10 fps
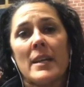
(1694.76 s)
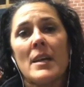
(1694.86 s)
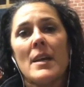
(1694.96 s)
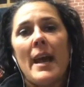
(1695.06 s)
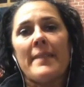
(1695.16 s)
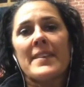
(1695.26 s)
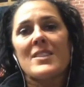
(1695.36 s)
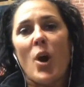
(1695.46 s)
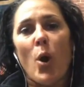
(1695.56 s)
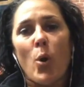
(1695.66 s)
and this
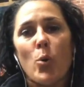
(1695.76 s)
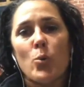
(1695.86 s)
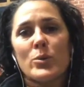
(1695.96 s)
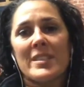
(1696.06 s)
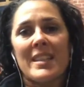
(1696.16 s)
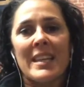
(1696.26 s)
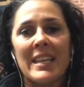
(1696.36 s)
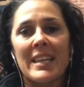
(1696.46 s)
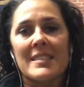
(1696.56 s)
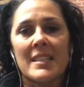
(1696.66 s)
old thing
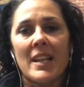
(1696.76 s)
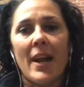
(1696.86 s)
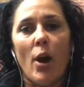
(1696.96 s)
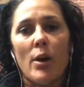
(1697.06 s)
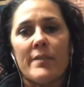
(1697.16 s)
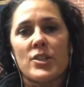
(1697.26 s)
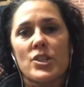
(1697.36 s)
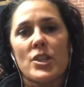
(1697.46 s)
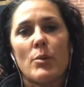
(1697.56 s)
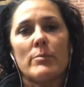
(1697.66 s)
kicks in, like, if you just
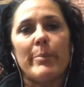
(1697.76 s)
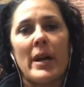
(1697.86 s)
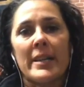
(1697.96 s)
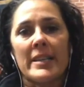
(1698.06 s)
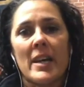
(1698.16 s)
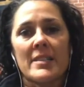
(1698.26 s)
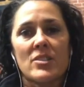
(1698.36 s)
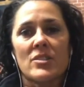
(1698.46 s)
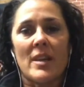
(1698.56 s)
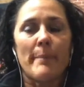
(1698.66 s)
go and buy a nice
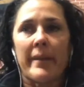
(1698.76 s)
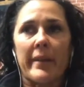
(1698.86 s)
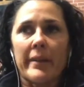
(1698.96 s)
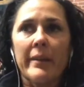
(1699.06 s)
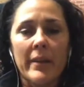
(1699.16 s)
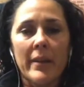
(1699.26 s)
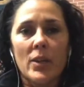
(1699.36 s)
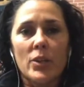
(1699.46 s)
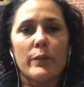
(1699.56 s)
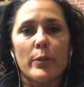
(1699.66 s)
something,
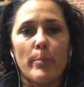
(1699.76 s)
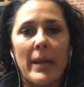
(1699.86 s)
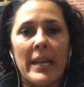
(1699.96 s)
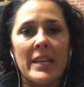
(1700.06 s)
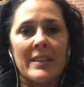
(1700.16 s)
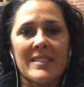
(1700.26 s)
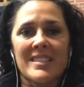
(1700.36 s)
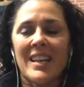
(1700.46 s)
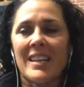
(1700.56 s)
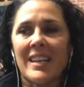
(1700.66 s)
you'll feel better. And it's
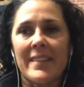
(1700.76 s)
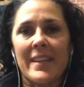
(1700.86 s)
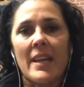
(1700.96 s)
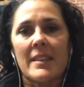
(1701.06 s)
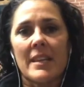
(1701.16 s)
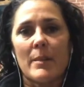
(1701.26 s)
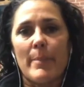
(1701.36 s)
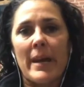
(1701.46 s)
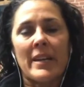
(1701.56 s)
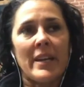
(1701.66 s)
like, and then I think
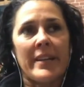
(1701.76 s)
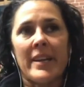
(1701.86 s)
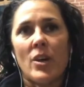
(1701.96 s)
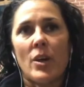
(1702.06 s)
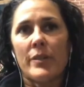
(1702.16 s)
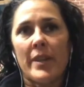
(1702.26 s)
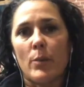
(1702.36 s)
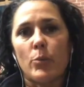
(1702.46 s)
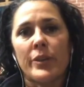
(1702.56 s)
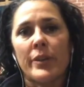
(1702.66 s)
about it and I know that I
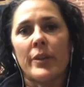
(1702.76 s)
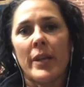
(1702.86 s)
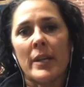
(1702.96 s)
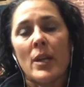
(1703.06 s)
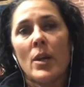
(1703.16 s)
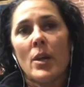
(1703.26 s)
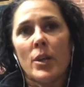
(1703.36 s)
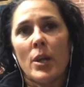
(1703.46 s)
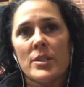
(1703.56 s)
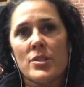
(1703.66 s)
wouldn't. And you know,
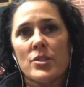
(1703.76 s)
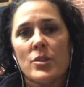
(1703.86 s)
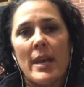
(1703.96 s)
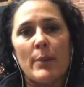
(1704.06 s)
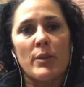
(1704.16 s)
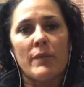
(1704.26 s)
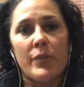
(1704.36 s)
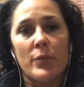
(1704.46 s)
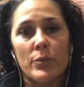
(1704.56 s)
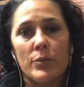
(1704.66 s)
I used to do that with
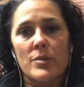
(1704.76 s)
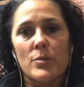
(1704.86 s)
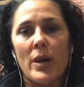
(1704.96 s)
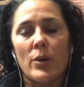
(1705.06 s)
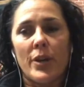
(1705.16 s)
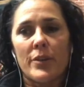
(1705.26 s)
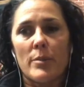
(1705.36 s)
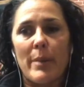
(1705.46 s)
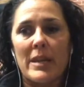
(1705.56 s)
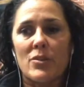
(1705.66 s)
food as well. Go to the
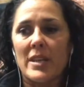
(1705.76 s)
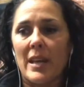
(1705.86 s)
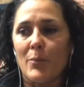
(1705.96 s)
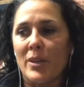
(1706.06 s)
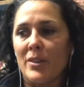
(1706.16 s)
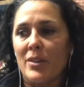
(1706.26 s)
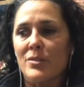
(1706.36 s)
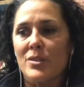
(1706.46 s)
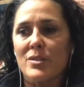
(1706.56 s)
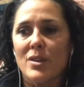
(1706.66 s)
bakery, get one of
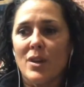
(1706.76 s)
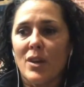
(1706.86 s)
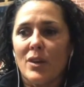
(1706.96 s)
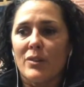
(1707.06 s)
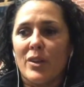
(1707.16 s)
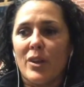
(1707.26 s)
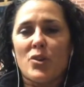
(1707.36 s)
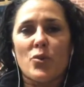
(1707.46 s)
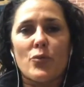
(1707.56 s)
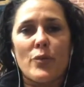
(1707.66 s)
those, you know,
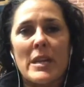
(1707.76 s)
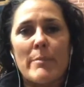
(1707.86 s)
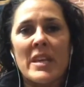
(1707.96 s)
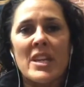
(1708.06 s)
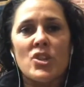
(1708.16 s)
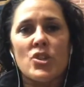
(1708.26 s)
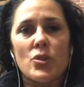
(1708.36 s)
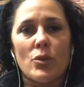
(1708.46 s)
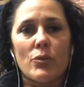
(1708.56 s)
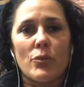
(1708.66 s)
creamy,
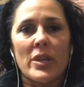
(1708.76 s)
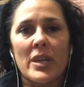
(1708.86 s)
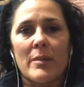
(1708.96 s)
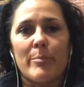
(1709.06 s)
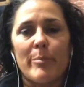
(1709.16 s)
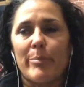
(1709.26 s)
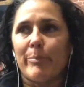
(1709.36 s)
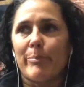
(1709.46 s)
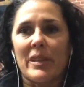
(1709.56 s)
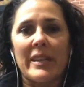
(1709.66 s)
sugary
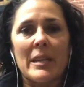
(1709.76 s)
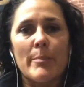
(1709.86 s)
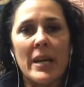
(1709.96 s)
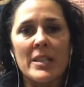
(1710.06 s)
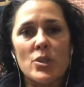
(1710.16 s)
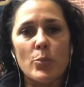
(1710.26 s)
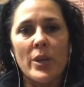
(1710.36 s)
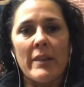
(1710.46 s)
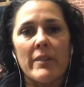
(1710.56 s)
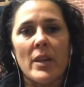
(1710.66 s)
Berliner buns or
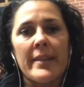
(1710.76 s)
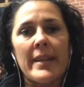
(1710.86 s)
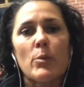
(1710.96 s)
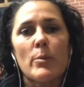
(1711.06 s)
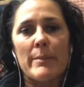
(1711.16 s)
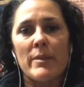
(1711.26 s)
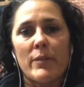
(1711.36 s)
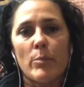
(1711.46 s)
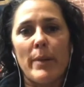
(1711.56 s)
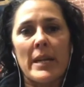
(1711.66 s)
whatever, and that will make me feel
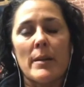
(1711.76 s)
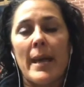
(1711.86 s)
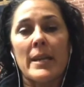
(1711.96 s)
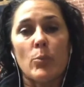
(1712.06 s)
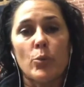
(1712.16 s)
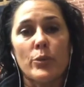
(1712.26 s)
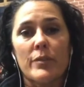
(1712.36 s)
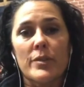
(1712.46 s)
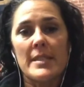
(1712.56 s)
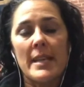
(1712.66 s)
better. And it would for a
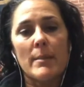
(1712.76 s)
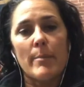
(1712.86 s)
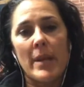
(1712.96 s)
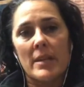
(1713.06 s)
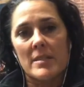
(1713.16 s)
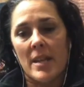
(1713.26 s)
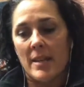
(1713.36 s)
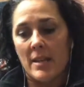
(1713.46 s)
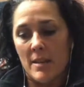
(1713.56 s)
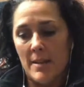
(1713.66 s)
second, but it's like
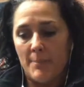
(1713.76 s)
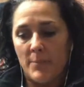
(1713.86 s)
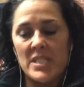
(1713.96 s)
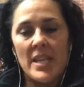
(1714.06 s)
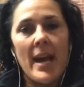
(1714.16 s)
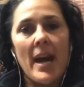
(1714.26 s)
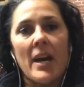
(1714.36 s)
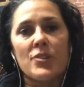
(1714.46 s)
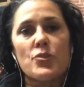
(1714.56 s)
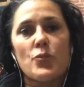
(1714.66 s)

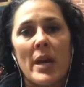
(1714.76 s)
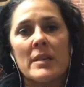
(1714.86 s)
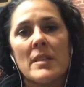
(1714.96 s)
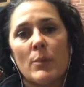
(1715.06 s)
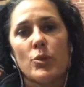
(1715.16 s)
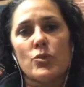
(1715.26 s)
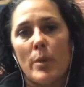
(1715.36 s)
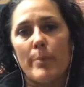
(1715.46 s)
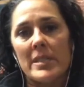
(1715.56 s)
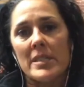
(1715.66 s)
hard drugs. I would drop
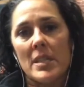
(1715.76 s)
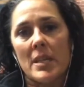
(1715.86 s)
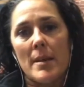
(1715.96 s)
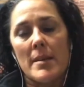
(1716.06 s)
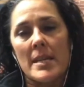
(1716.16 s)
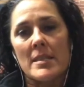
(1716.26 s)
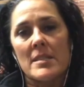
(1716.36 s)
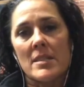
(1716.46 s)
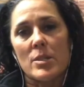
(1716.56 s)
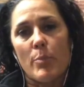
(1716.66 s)
into
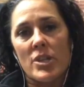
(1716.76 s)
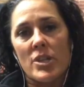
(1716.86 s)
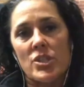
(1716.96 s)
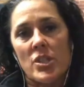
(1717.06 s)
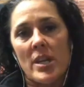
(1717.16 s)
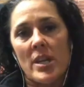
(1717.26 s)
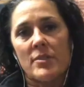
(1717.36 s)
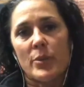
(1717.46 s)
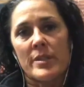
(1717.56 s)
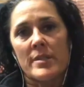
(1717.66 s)
instant depression
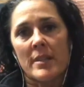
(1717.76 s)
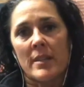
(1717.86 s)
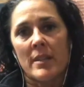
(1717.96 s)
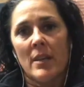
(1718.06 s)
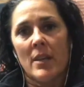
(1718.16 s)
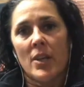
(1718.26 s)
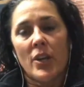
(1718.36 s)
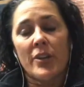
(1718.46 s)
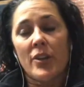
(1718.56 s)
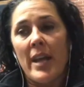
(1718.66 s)
afterwards. And, you know, I
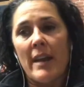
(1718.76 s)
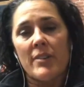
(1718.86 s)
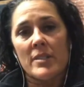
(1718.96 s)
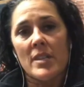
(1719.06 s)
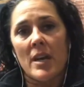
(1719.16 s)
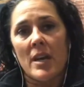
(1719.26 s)
don't have those highs